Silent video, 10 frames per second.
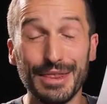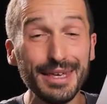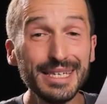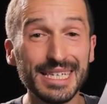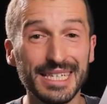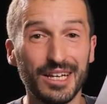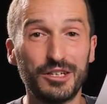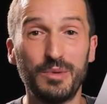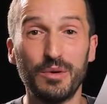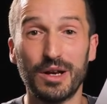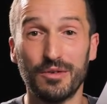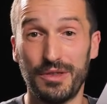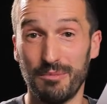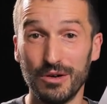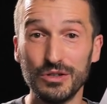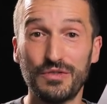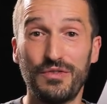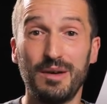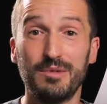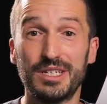This has got to be one of the most
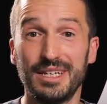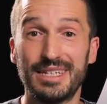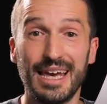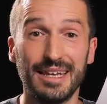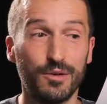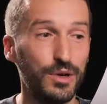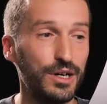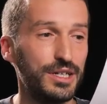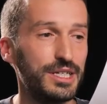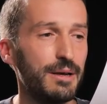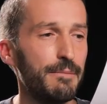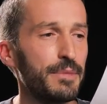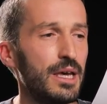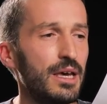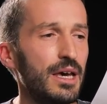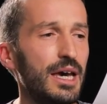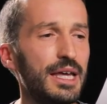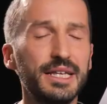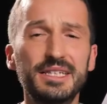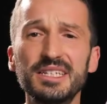famous Italian words.
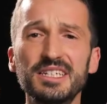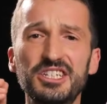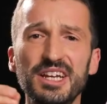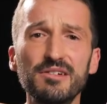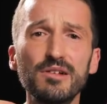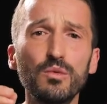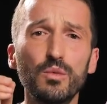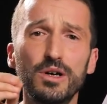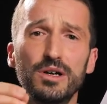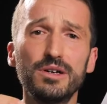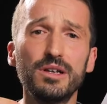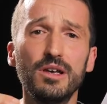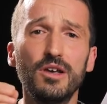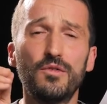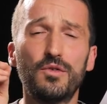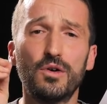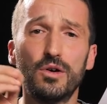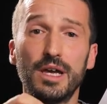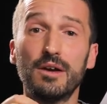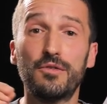It is a general word
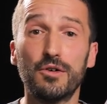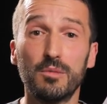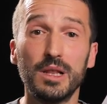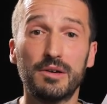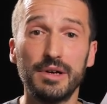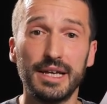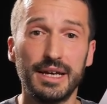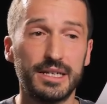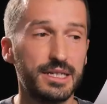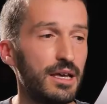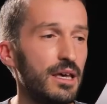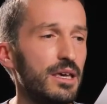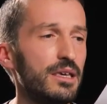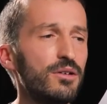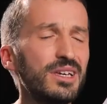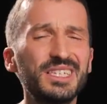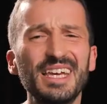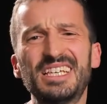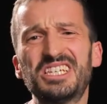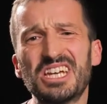for informal greetings. You can
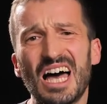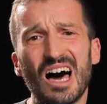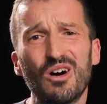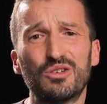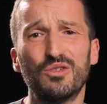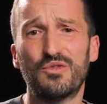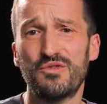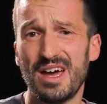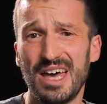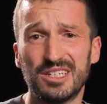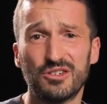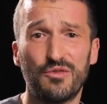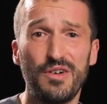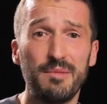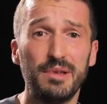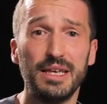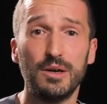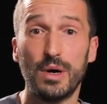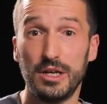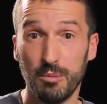say ciao to friends or family
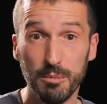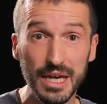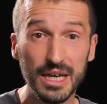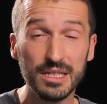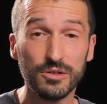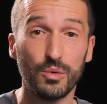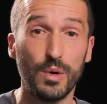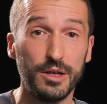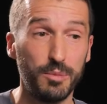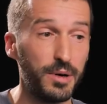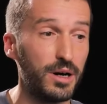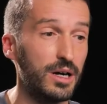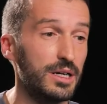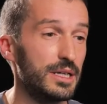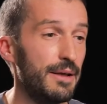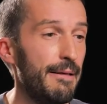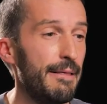when you meet or when you part.